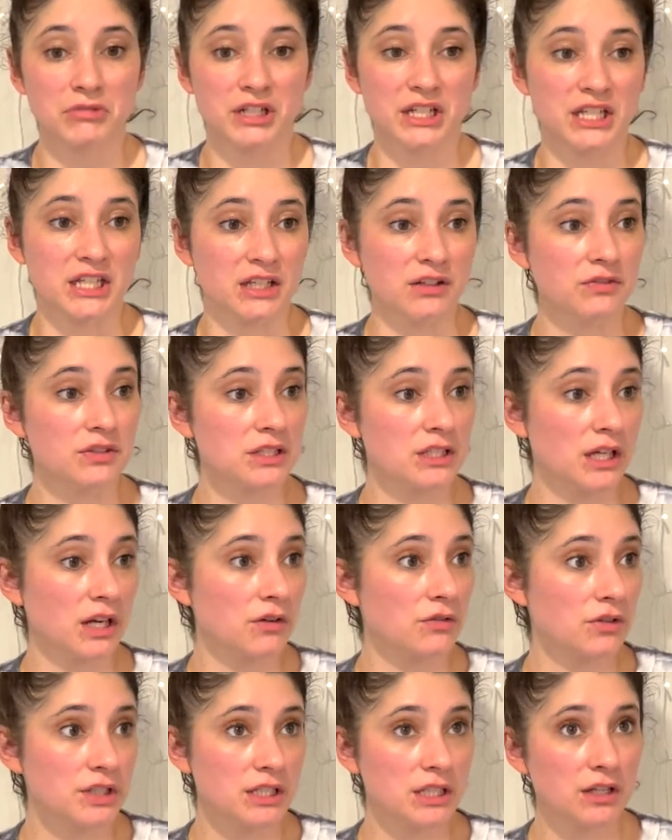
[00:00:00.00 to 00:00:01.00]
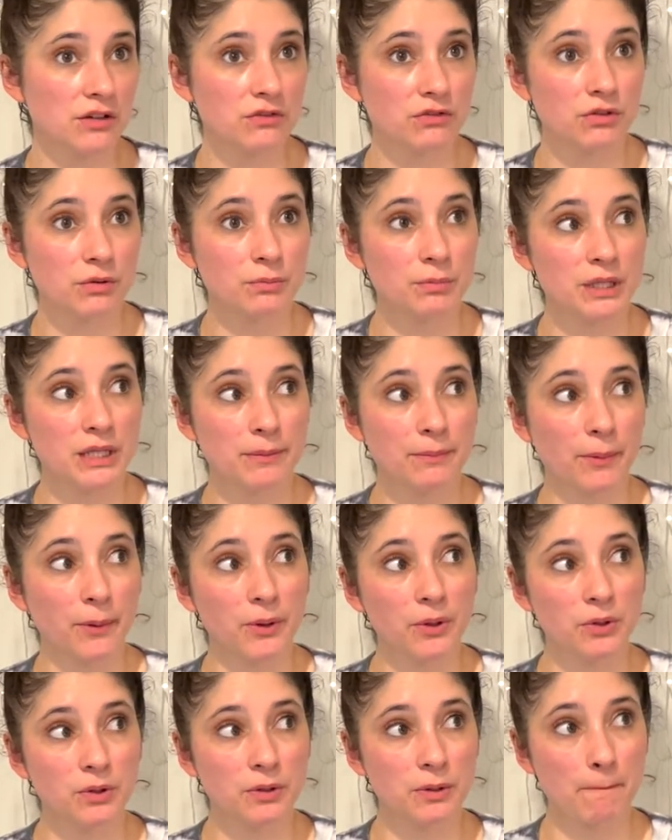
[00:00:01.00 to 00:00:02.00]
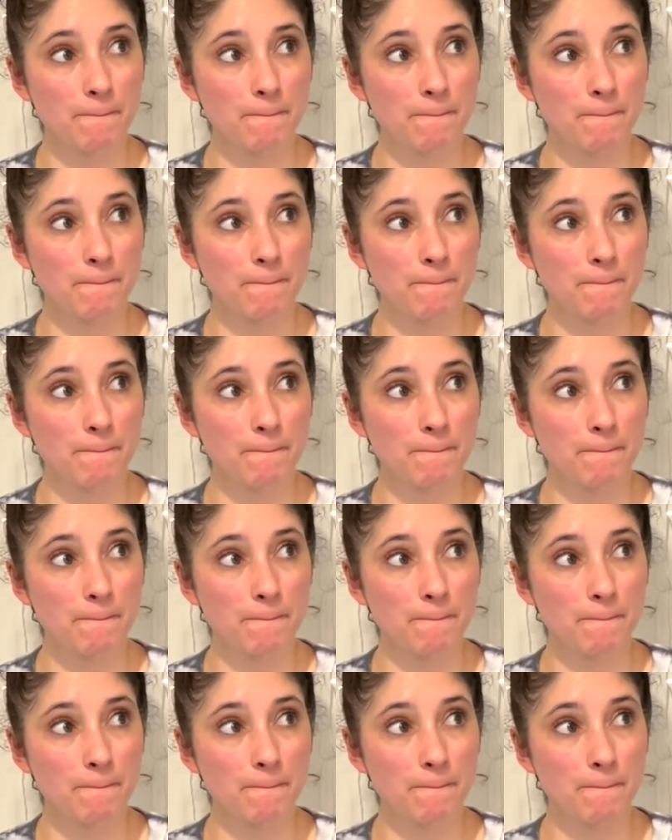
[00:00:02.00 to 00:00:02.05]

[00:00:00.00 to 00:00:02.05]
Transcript: gifts I've received from people,